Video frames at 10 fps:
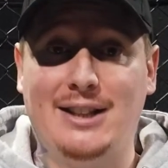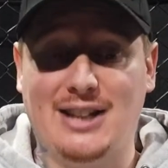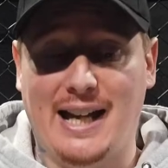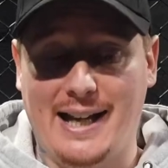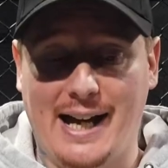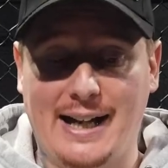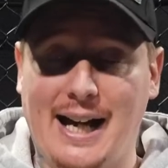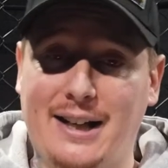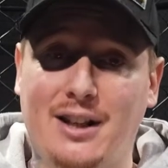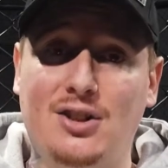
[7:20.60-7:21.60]
Baze AI
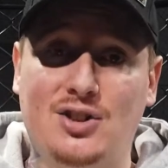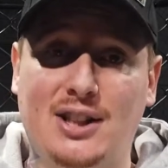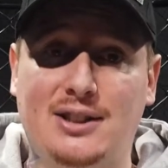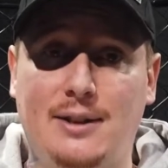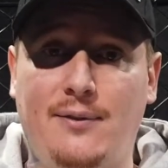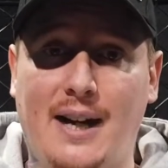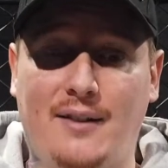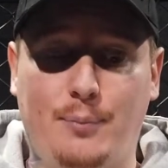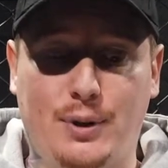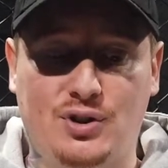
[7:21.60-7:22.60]
had it at
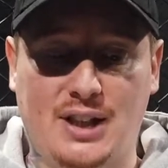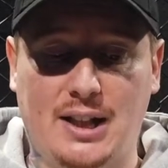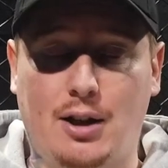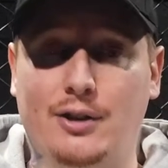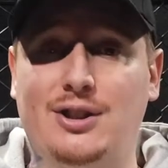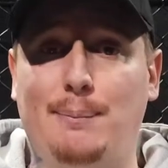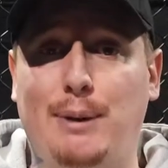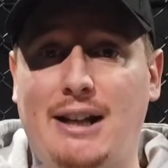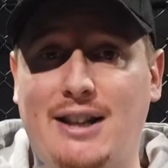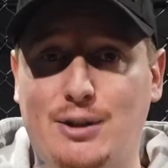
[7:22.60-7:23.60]
65%. Odds
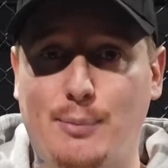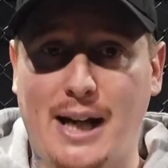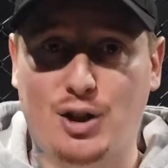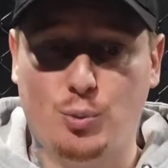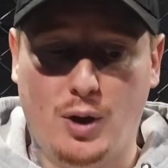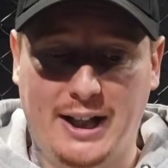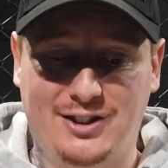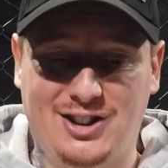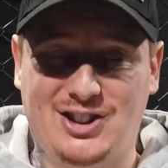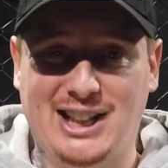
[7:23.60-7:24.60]
implied, that's minus
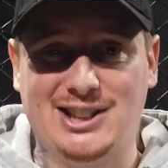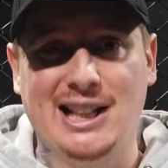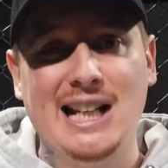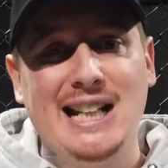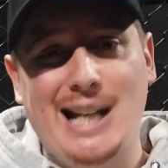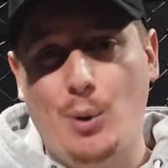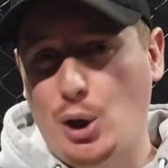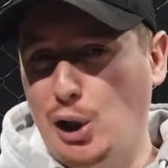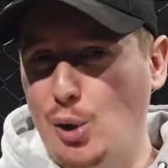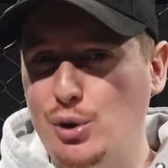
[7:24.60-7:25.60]
186. Now,
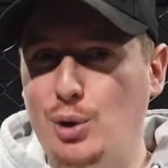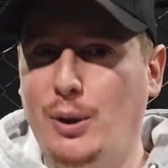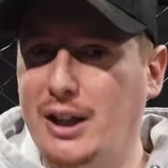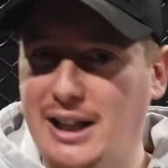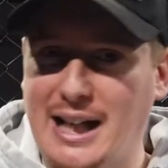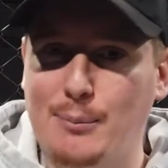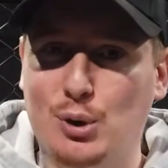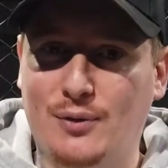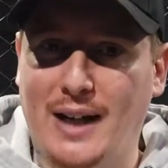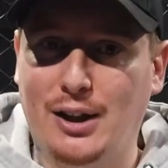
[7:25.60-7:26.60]
at close, you weren't going to get
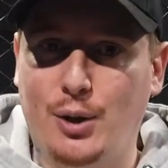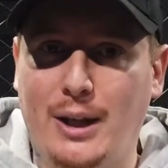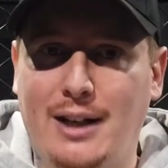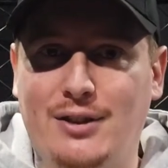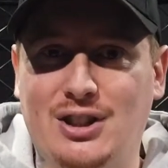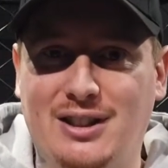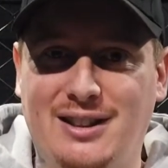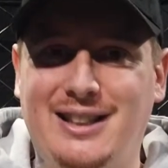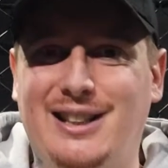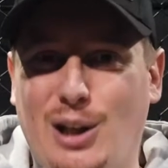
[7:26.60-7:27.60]
much value here.
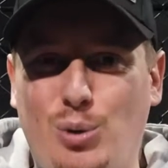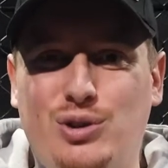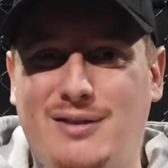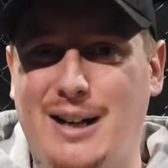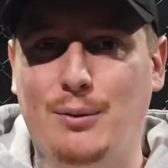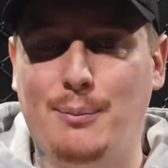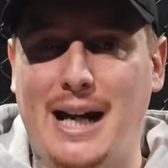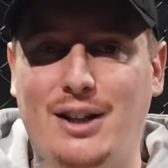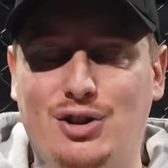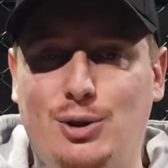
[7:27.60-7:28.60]
He closed around
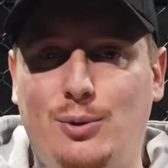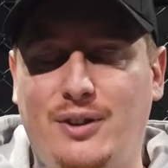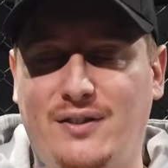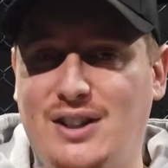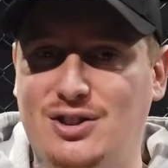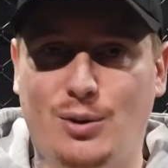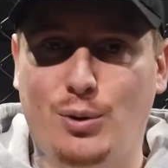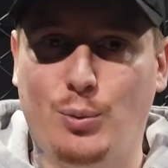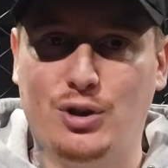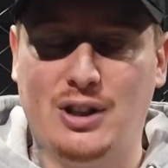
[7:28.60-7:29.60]
minus 250, so
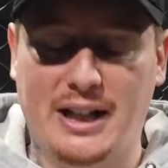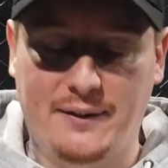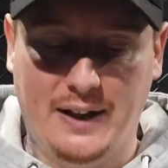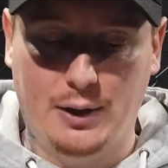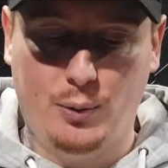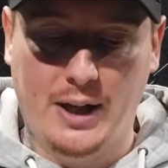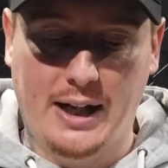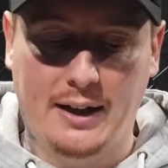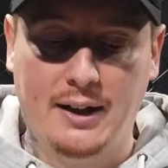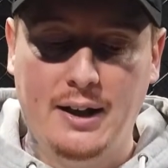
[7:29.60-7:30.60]
there wasn't any value
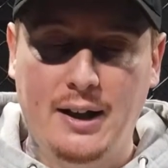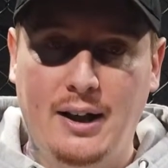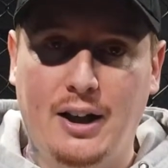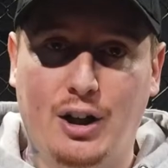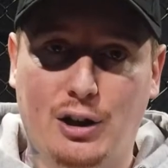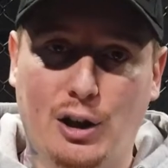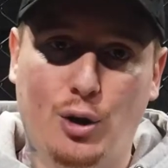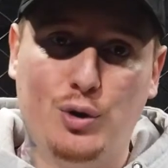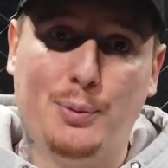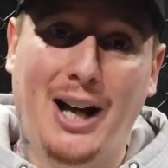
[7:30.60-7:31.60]
there at
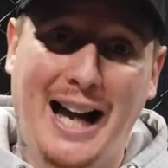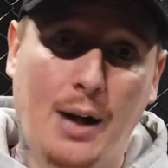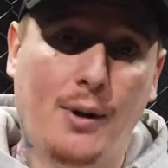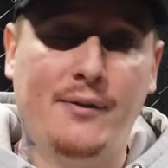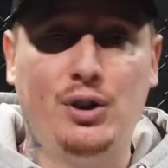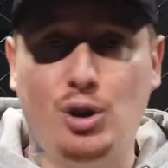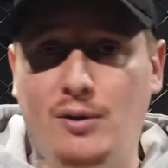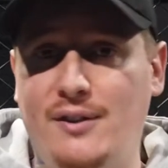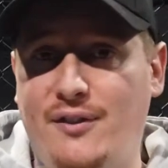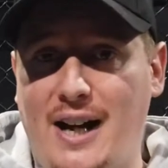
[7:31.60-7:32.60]
close. But however,
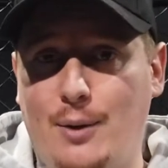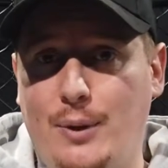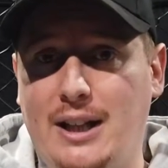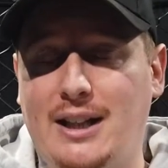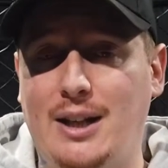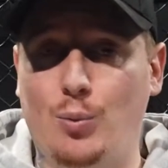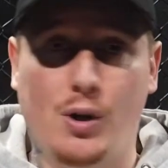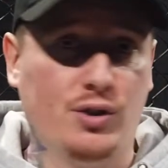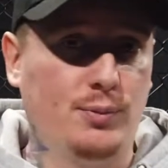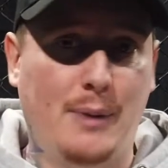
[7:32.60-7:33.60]
during fight week, he
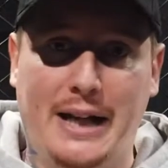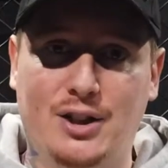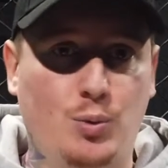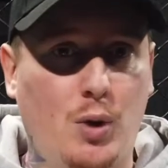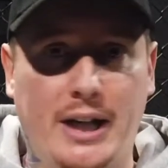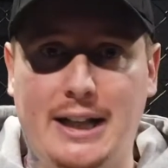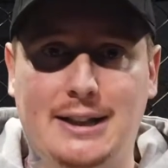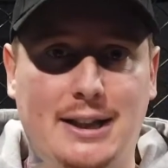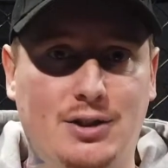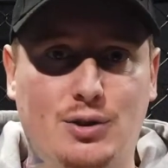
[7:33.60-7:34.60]
was minus
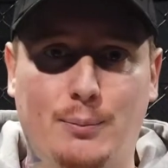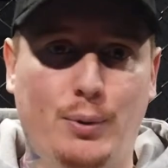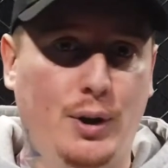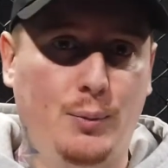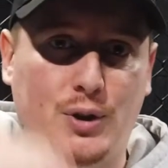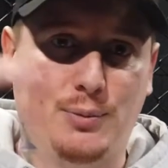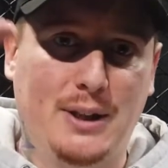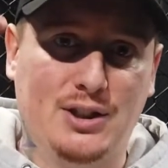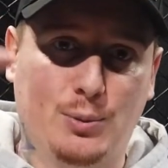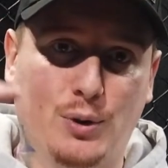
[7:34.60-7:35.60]
180 at some point, which
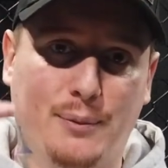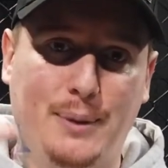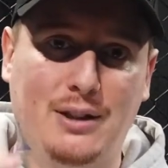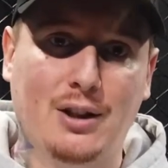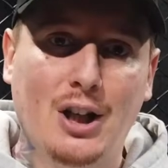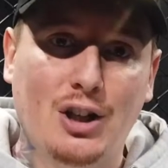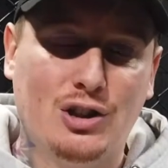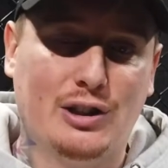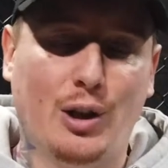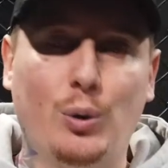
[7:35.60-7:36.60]
means he would have been
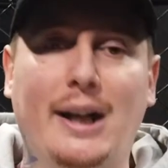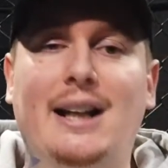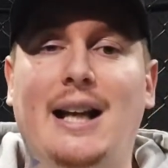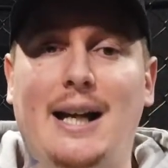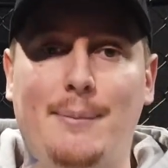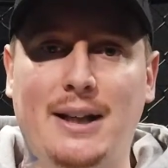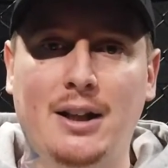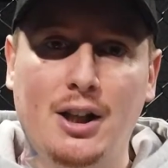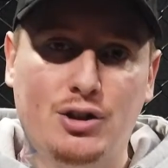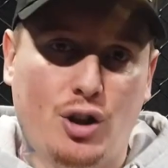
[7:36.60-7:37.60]
slowly
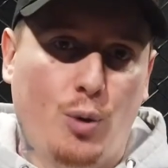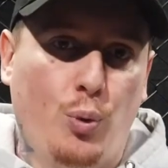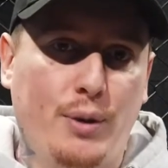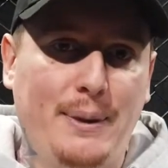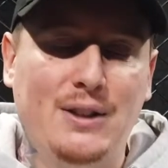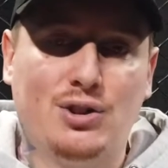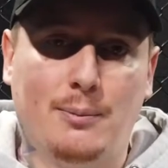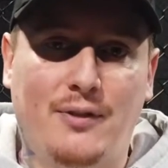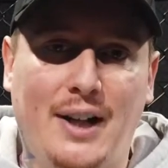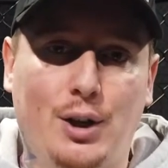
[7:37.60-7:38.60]
climbing. So there would have been
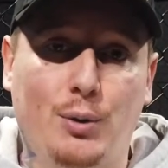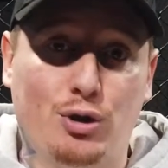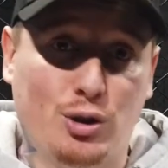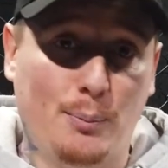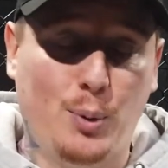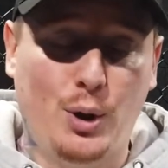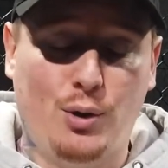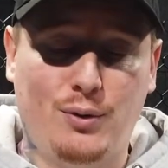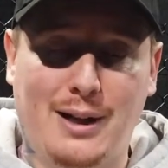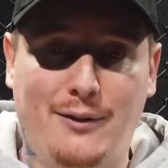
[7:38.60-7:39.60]
some value at some
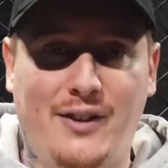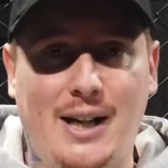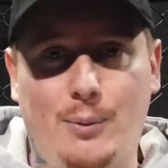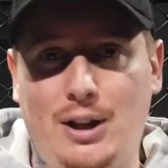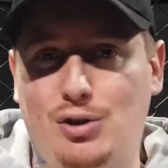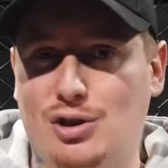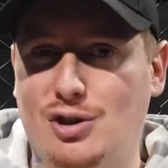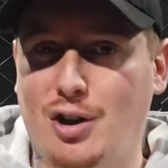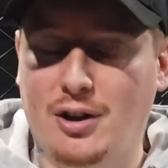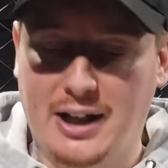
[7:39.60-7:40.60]
point throughout fight week,
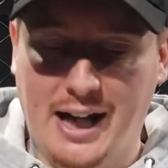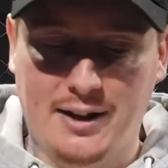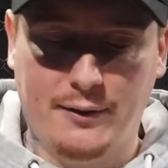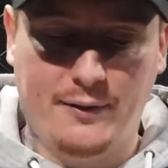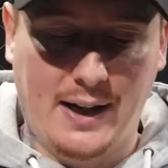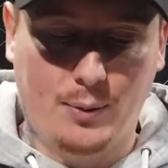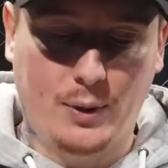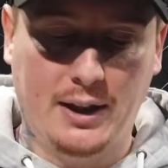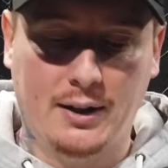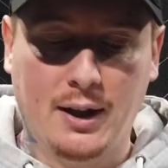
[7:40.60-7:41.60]
just not at the end of fight
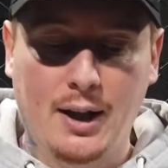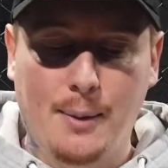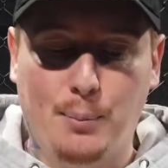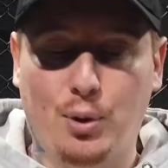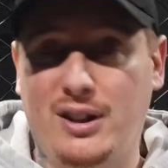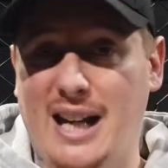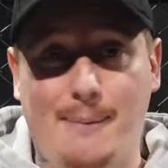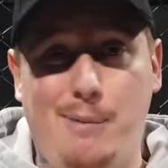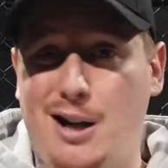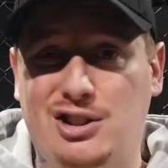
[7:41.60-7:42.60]
week. But
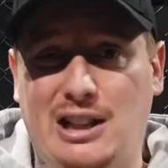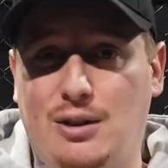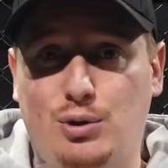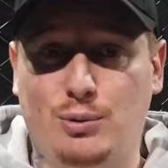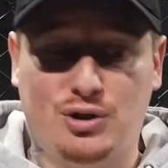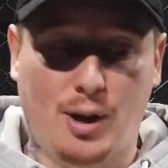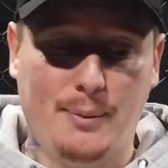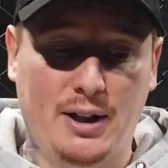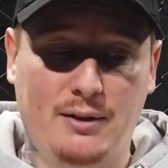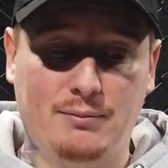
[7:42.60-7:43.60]
yeah, Barcelos was
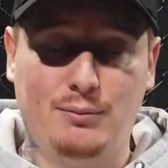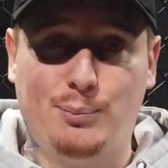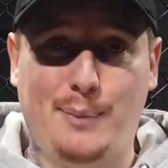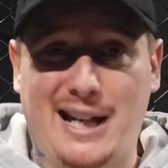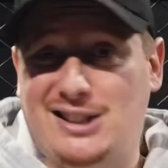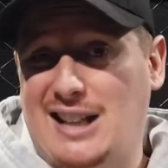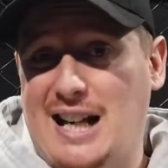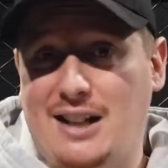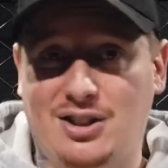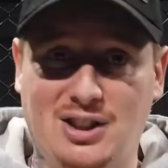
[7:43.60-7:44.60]
dominant. Baze
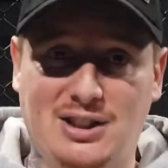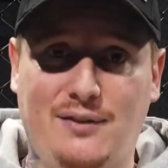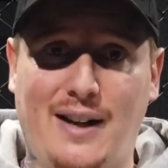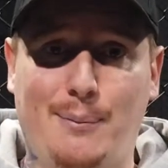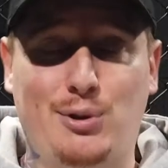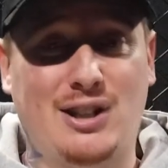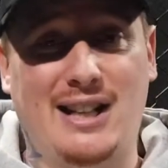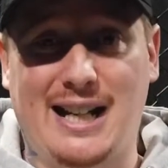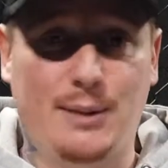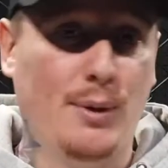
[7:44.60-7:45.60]
AI at
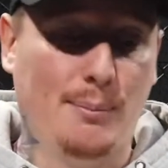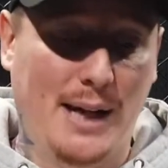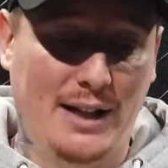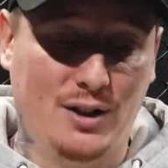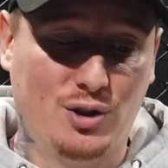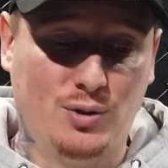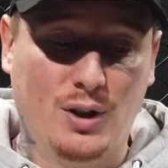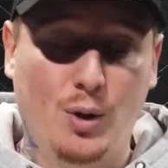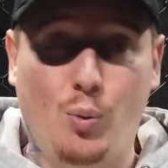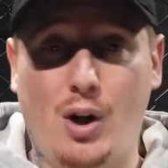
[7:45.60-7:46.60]
65%, had him at minus
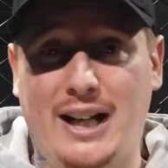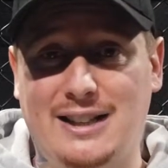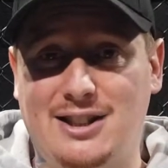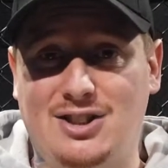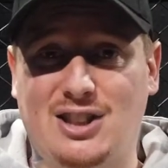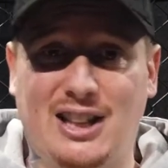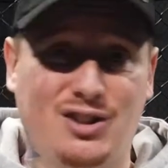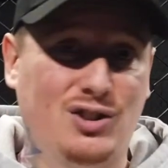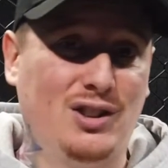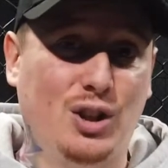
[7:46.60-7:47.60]

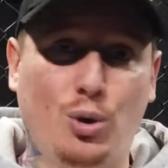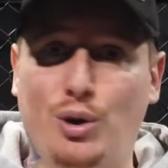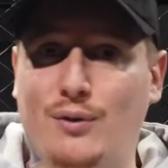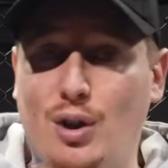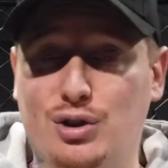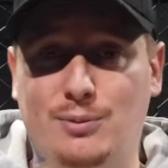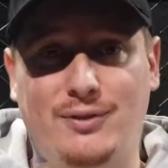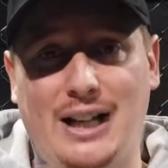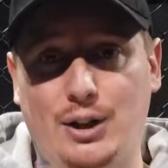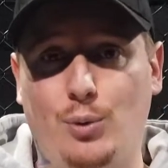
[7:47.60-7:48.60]
186. You could have got
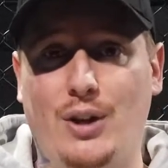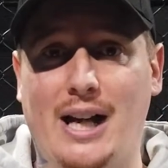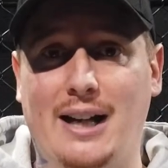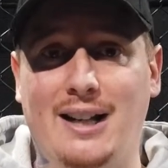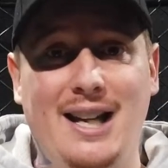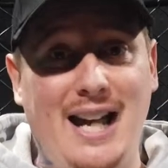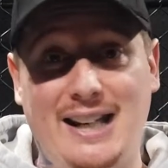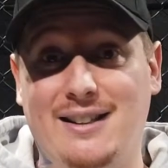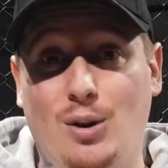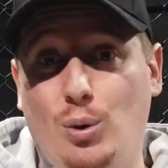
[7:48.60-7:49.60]
some value there.
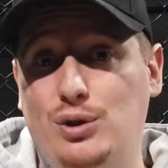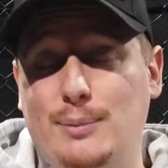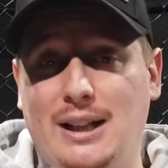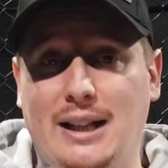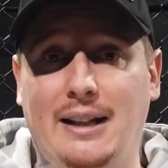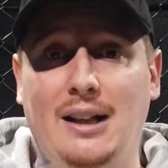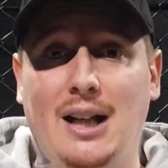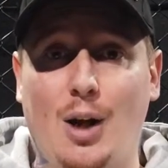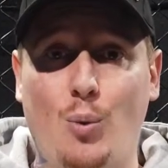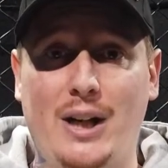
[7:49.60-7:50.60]
And ultimately,
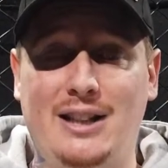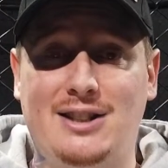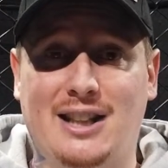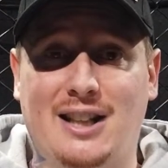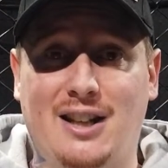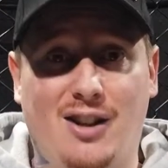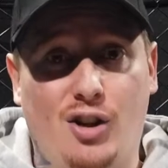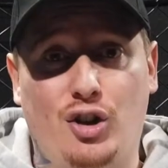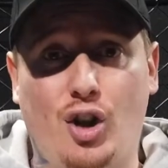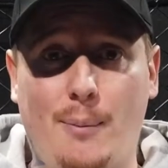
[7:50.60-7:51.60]
a winning ticket
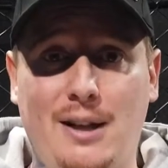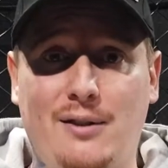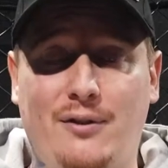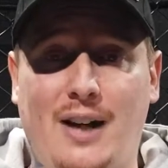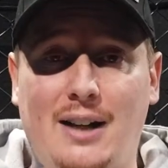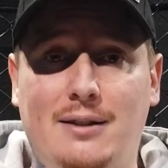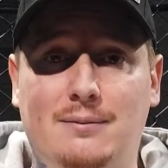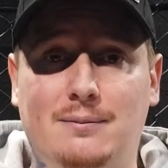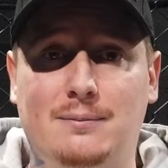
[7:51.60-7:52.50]
on a dominant fight.